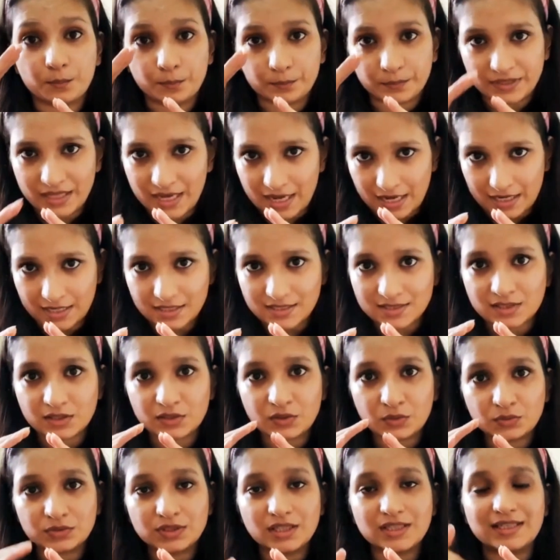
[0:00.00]
tasks
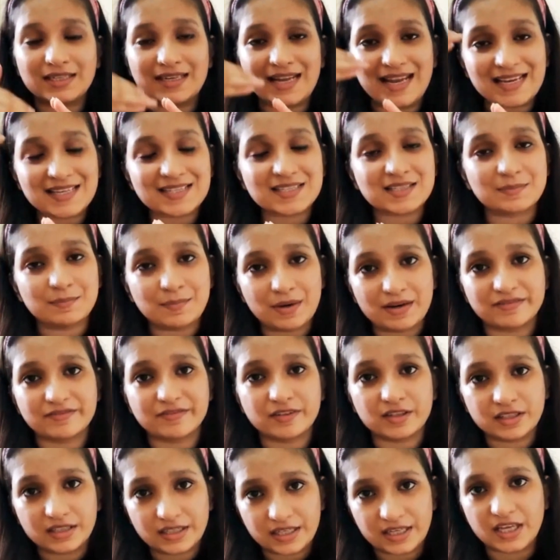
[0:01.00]
to the next
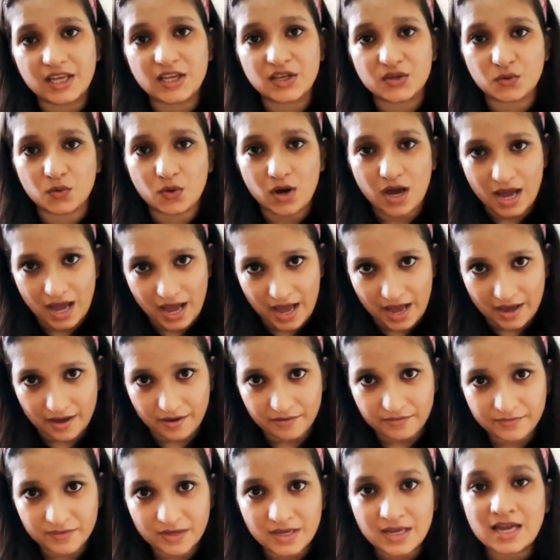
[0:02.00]
buffer day you
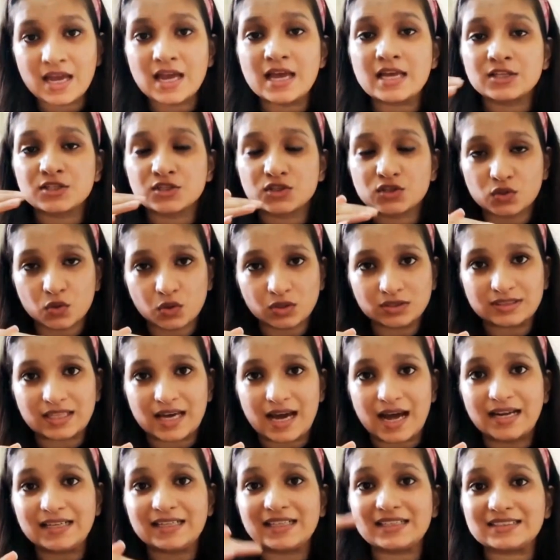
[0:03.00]
have, so
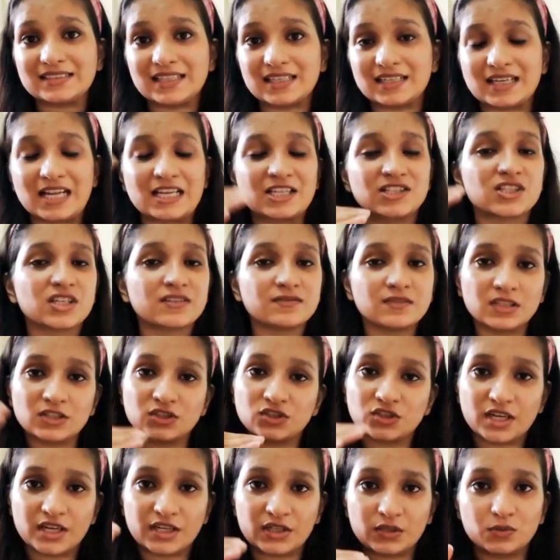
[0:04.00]
that the rest of the
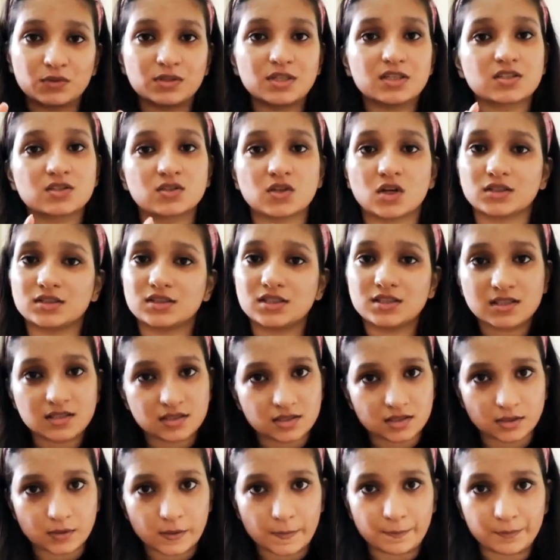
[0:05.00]
schedule is not
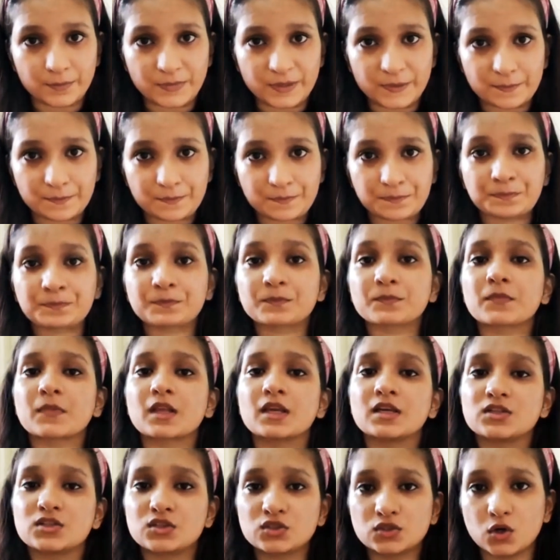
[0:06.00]
disturbed.
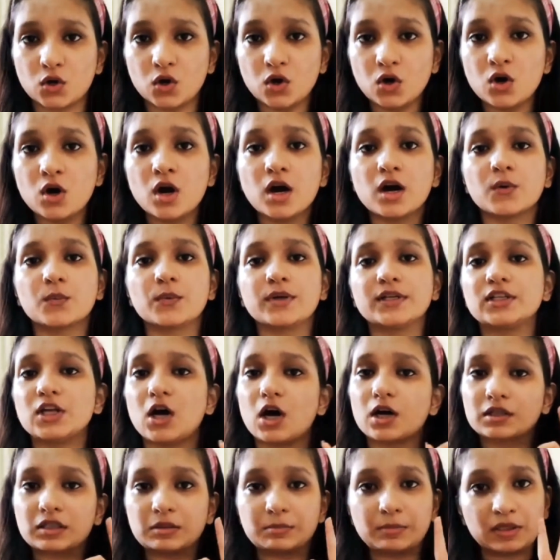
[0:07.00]
So we
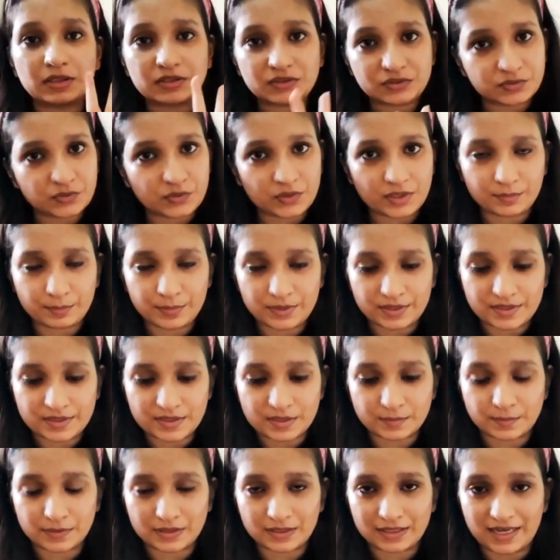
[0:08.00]
talked about 3
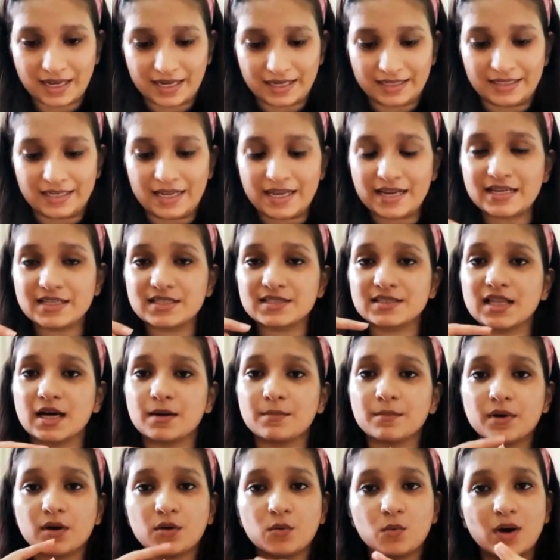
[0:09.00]
principal guidelines.
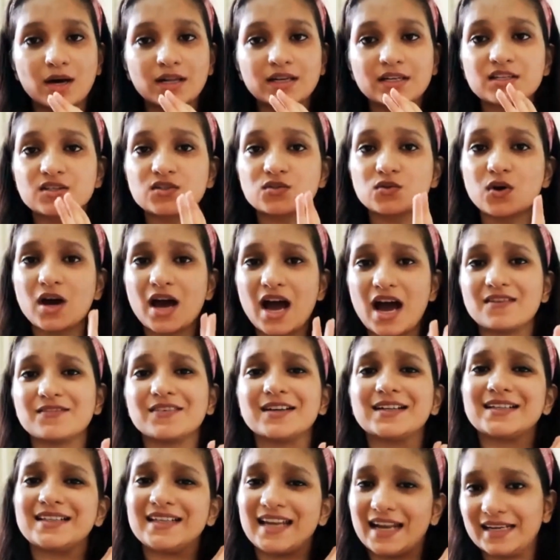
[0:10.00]
Number 1 is to have
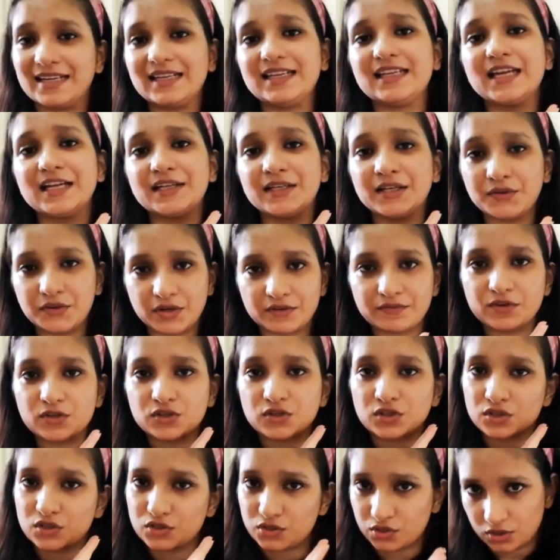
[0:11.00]
a dedicated
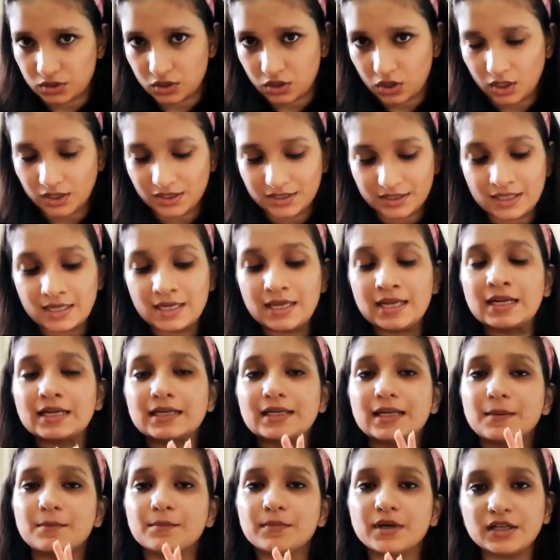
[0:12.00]
revision slot.
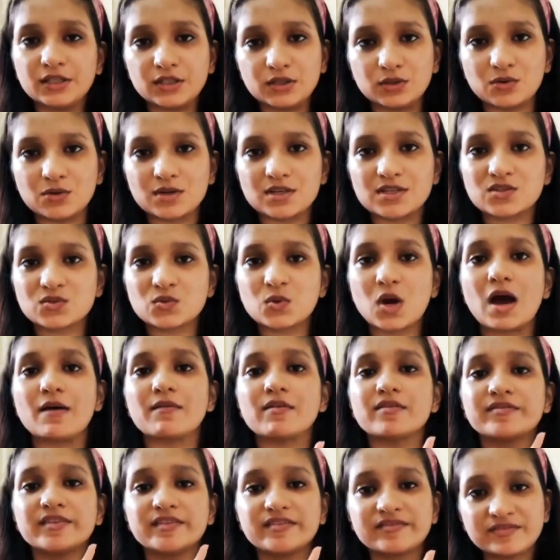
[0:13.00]
Number 2 is to have a
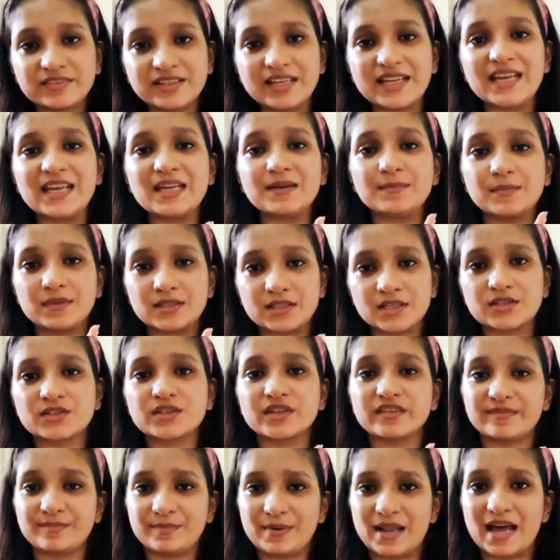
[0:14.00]
15 minutes
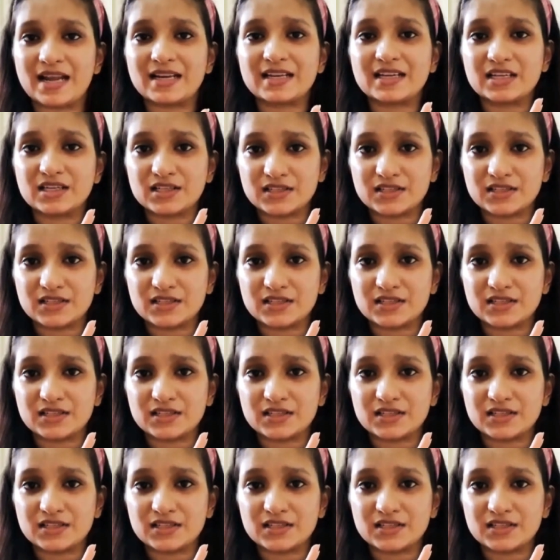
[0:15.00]
of planning